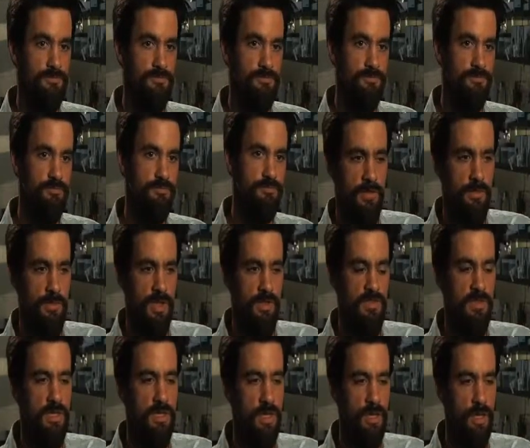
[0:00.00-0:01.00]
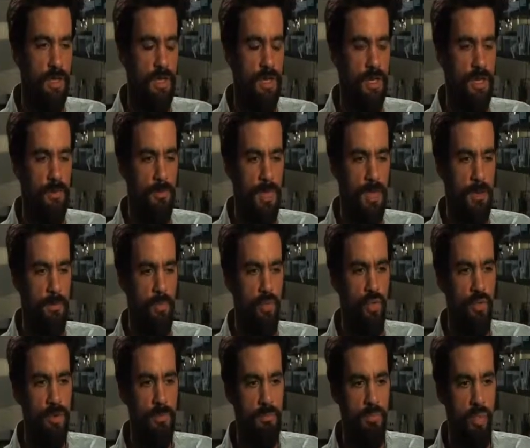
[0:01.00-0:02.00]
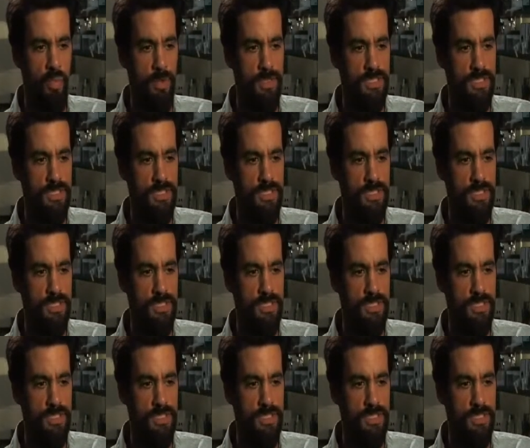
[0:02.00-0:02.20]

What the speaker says: one group that's studying shrimps can maybe